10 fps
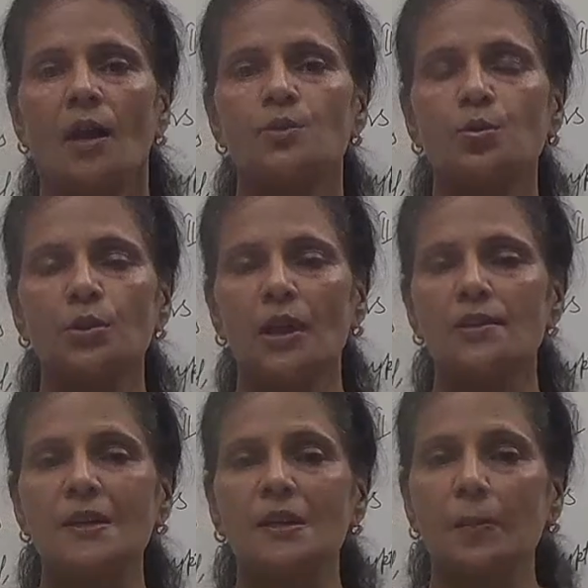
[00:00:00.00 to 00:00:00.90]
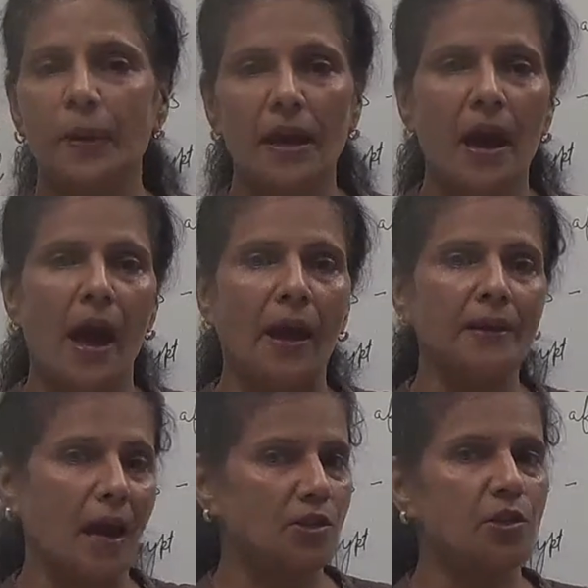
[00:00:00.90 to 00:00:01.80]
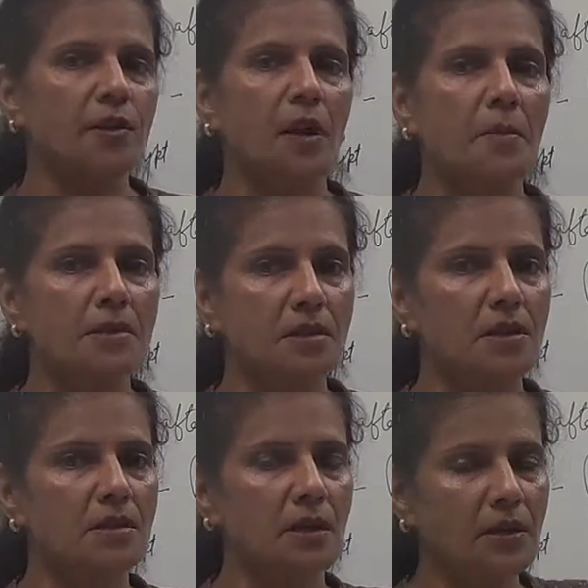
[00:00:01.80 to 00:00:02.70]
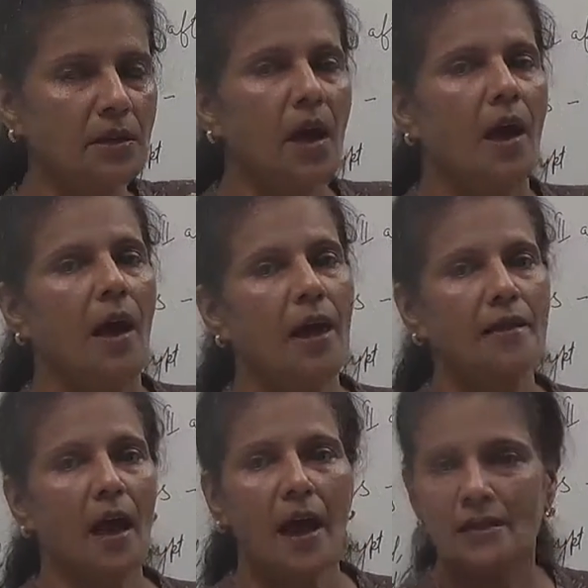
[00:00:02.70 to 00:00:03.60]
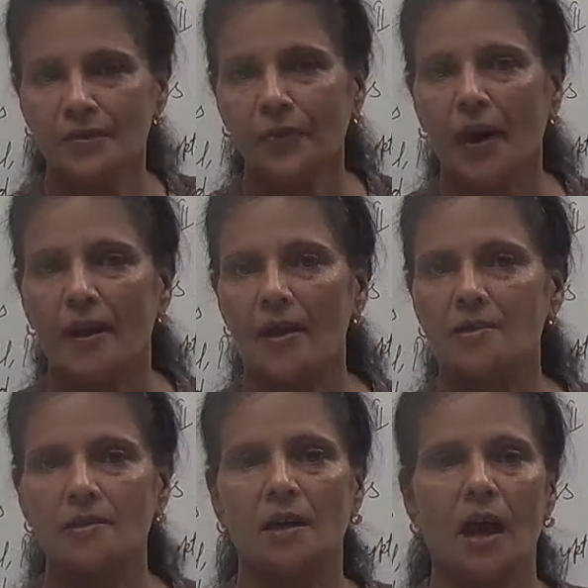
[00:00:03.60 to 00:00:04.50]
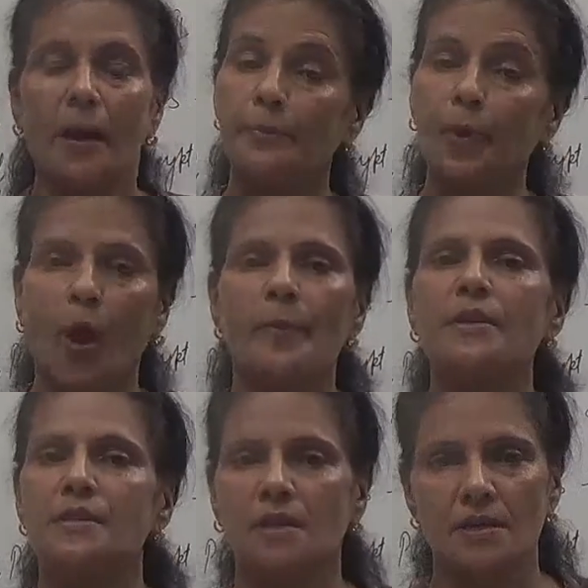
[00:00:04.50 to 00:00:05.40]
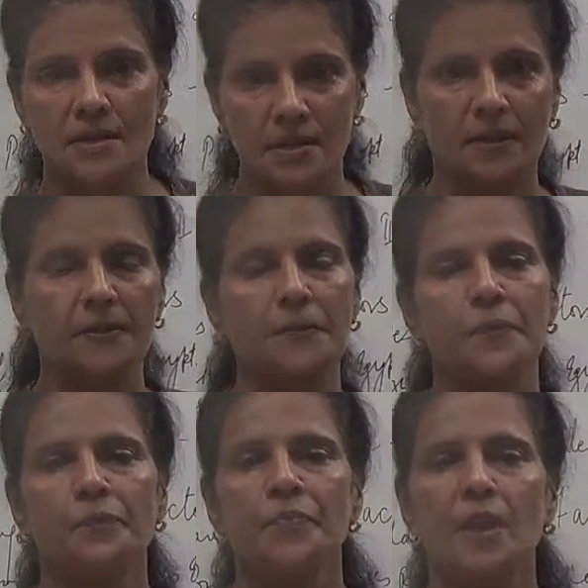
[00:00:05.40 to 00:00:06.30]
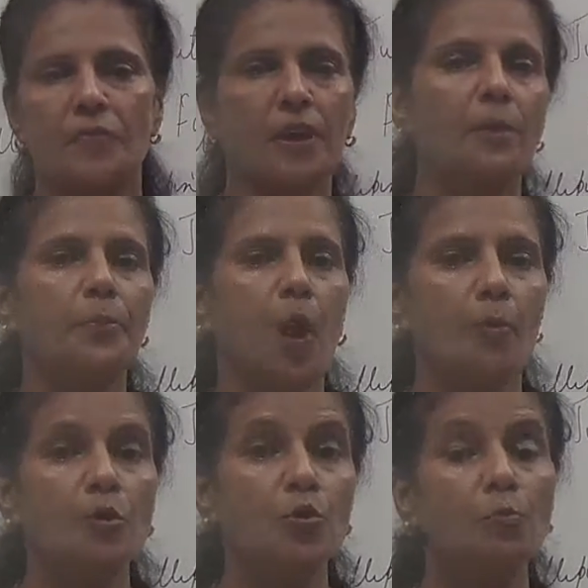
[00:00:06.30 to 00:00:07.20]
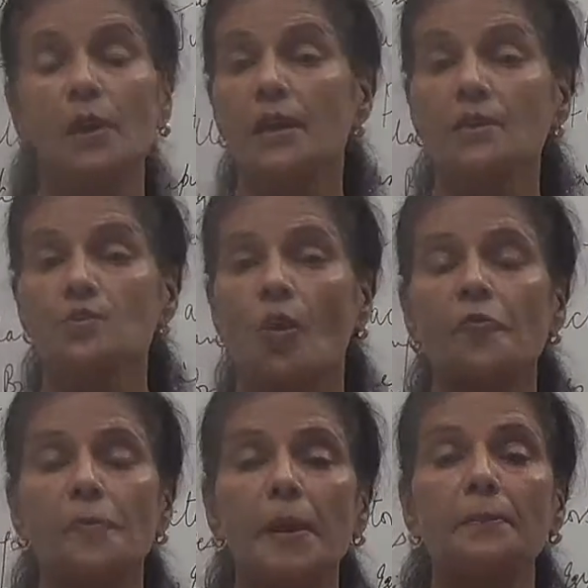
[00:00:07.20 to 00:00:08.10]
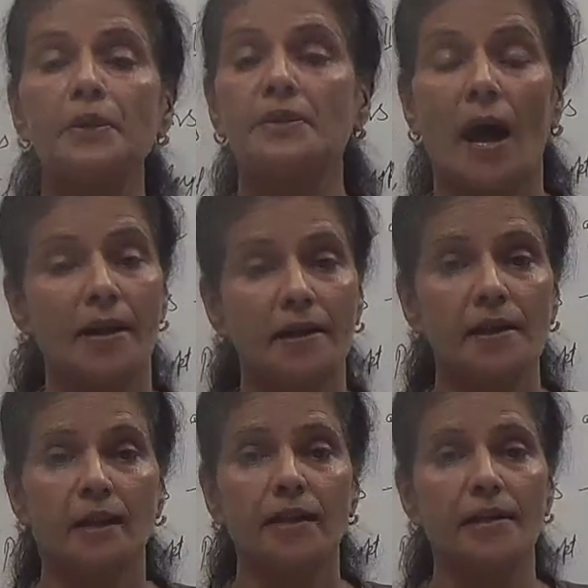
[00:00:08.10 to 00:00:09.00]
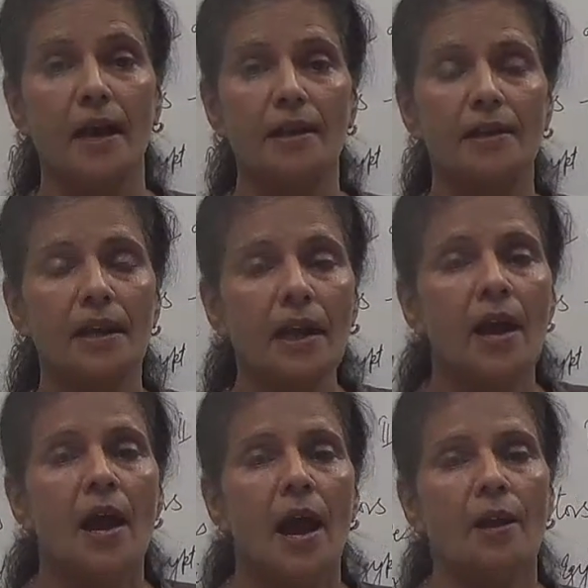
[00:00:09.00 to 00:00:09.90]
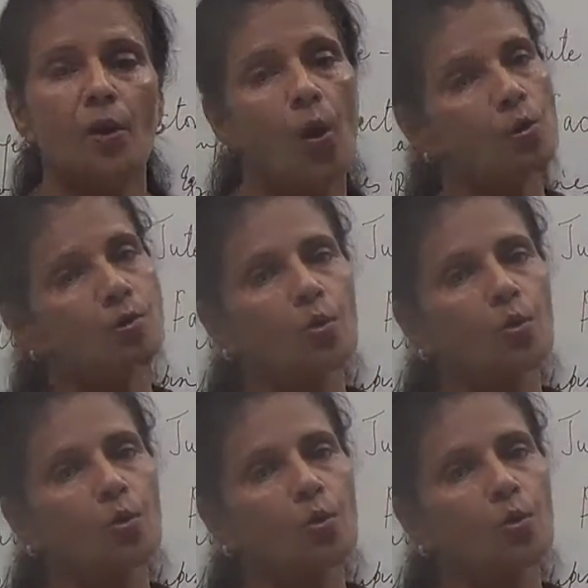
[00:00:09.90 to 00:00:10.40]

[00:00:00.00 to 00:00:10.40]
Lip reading: to the GDP and national income is concerned, and as far as the employment is concerned, giving employment to millions of people directly and indirectly, and also